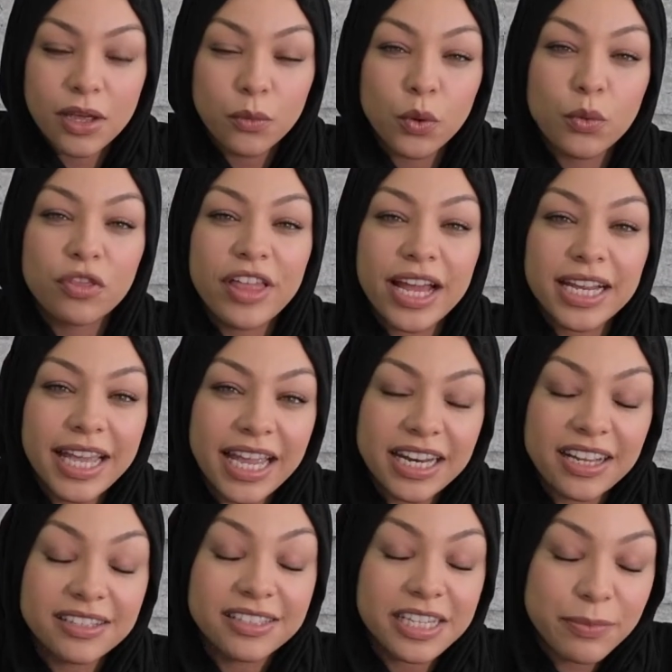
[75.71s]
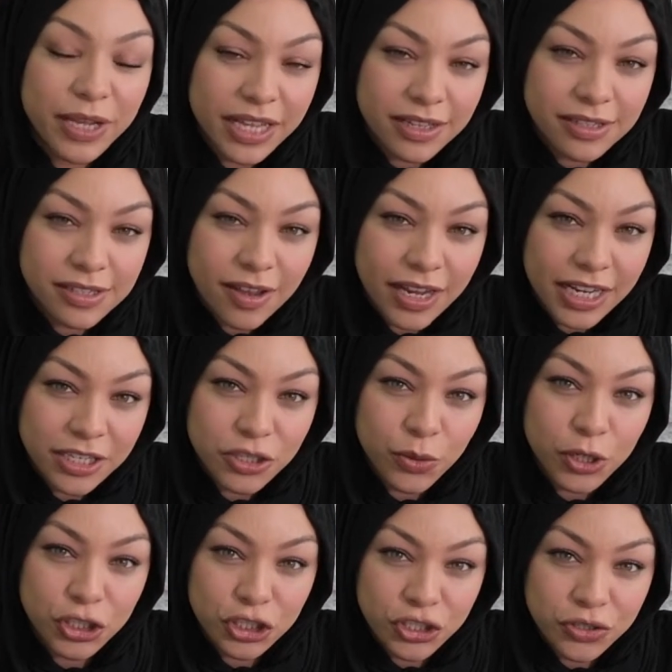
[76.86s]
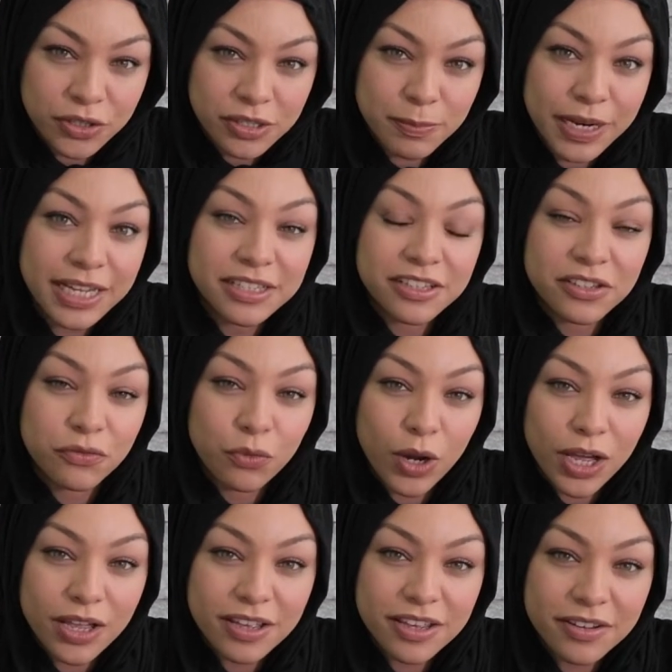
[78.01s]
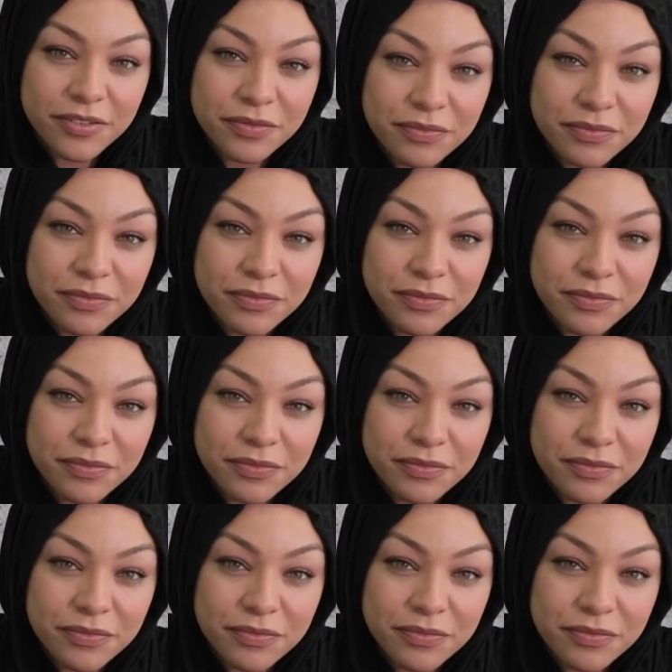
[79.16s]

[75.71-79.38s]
We will then gain a deeper insight into our students' places of work.